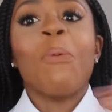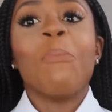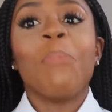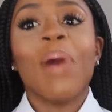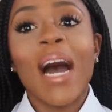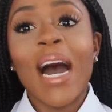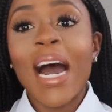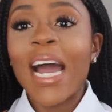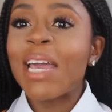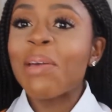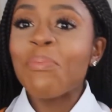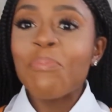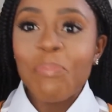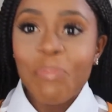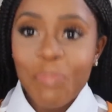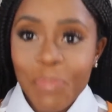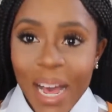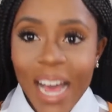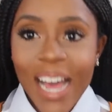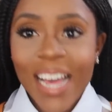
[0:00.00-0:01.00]
But I am
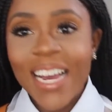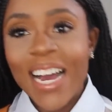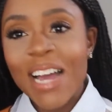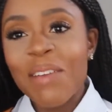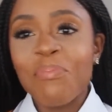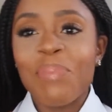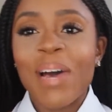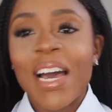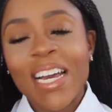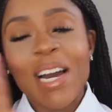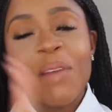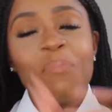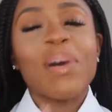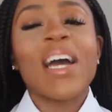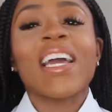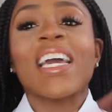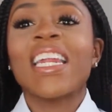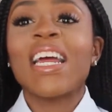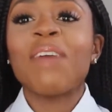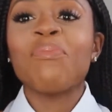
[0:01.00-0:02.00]
back, I'm back, I'm
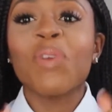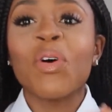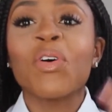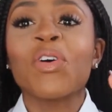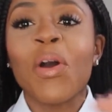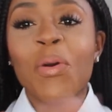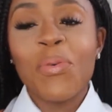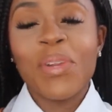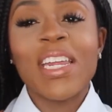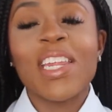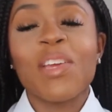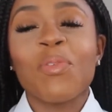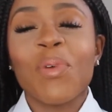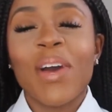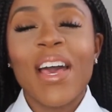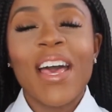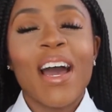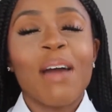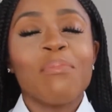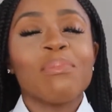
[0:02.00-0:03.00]
back, and I'm not going
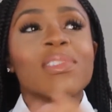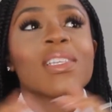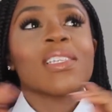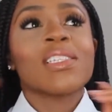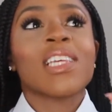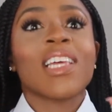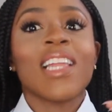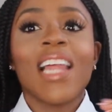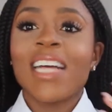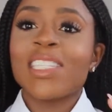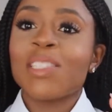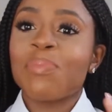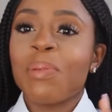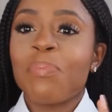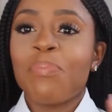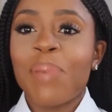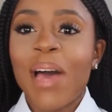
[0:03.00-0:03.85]
anywhere. I'm just glad to be